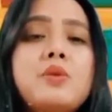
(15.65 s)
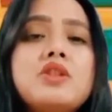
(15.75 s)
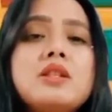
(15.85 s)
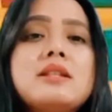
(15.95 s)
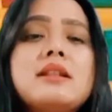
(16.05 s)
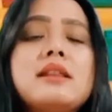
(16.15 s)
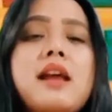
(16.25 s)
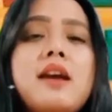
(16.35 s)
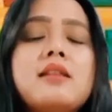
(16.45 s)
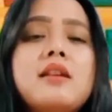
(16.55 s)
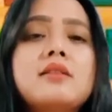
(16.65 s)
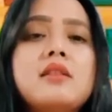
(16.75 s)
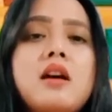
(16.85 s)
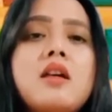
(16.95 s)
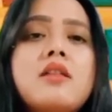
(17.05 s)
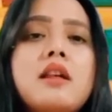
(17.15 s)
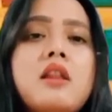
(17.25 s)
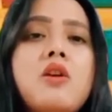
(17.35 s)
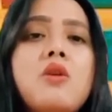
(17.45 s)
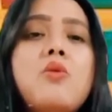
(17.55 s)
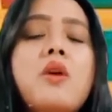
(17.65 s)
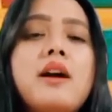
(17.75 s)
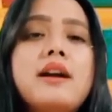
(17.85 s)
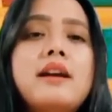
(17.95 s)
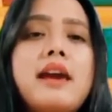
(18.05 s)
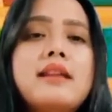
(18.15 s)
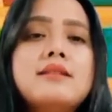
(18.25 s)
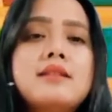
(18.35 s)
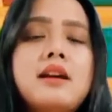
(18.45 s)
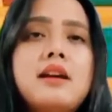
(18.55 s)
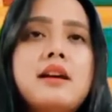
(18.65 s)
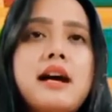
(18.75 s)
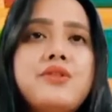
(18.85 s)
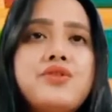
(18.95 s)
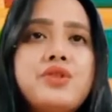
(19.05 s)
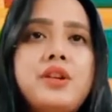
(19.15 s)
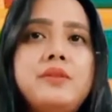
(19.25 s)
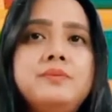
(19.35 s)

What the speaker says: which is entitled The Long War Against Cancer.